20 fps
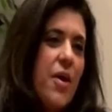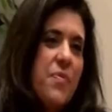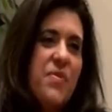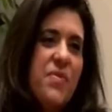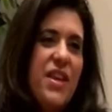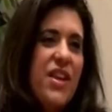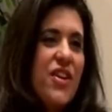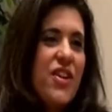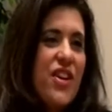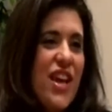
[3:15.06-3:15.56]
The
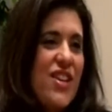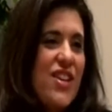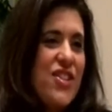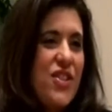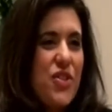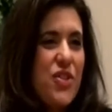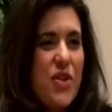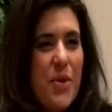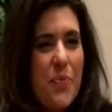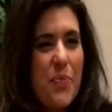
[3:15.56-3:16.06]
international
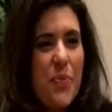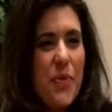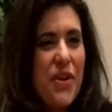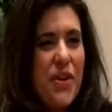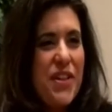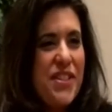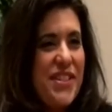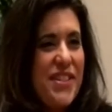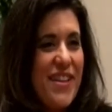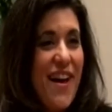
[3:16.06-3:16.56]
trip
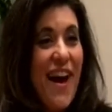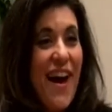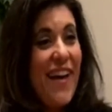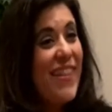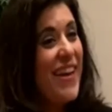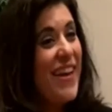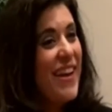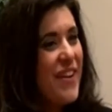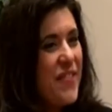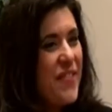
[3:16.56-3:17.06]
was the
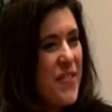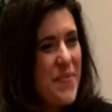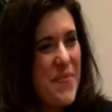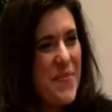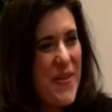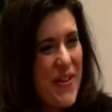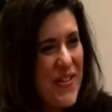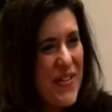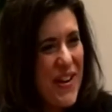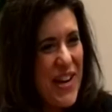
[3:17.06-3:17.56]
highlight of the
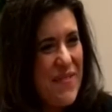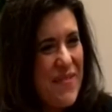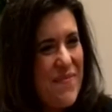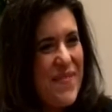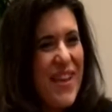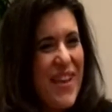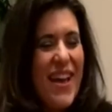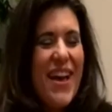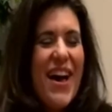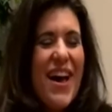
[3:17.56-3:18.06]
program.
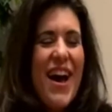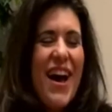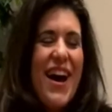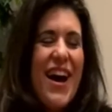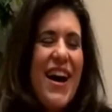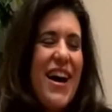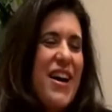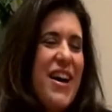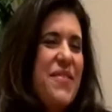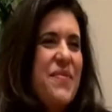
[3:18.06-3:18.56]

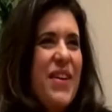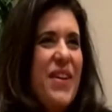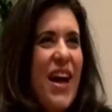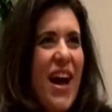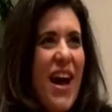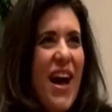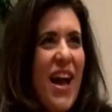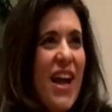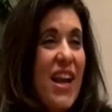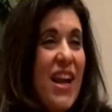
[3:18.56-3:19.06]

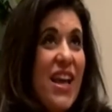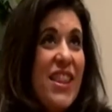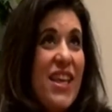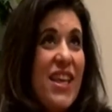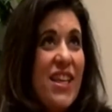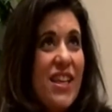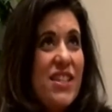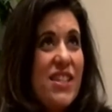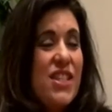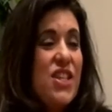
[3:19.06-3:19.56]
And I think
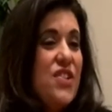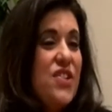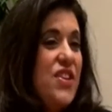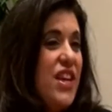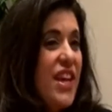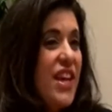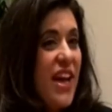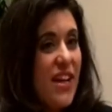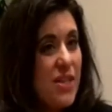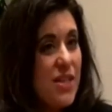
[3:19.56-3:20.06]
that's a
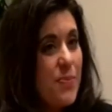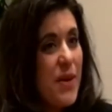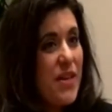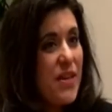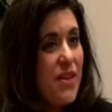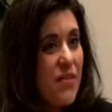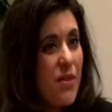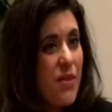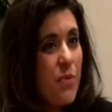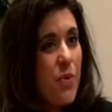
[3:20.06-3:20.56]
unique aspect
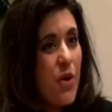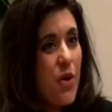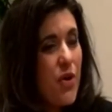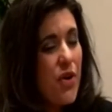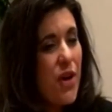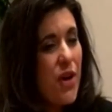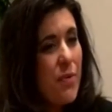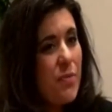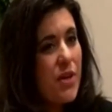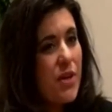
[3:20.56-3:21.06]
of the
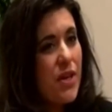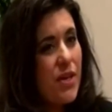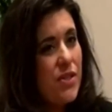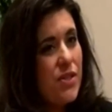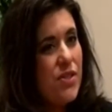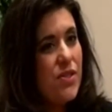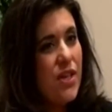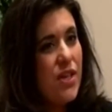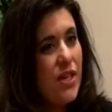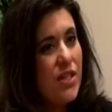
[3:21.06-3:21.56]
program because
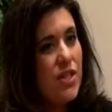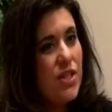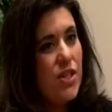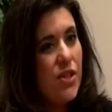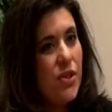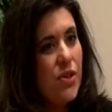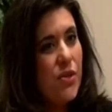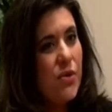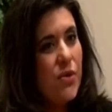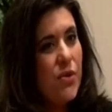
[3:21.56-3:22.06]
you get
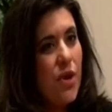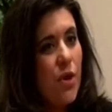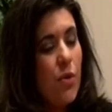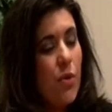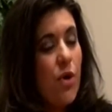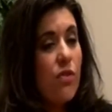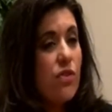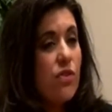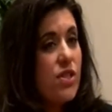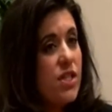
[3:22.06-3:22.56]
to go
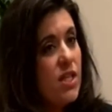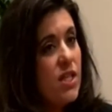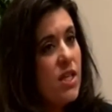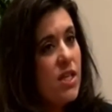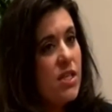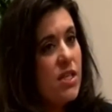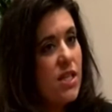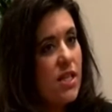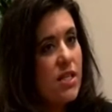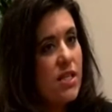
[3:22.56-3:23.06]

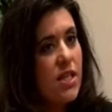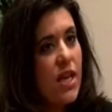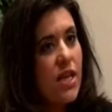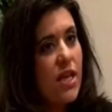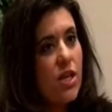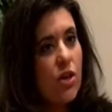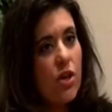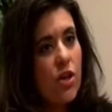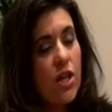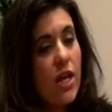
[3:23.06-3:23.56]
overseas and take
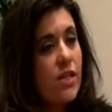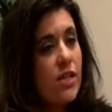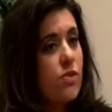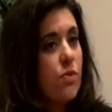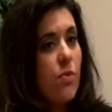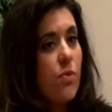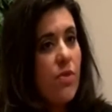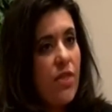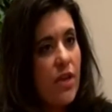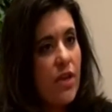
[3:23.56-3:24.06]
your
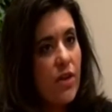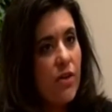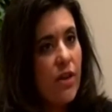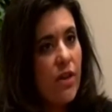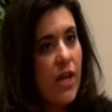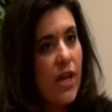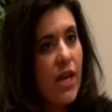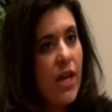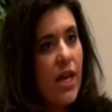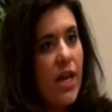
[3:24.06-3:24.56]
classroom theory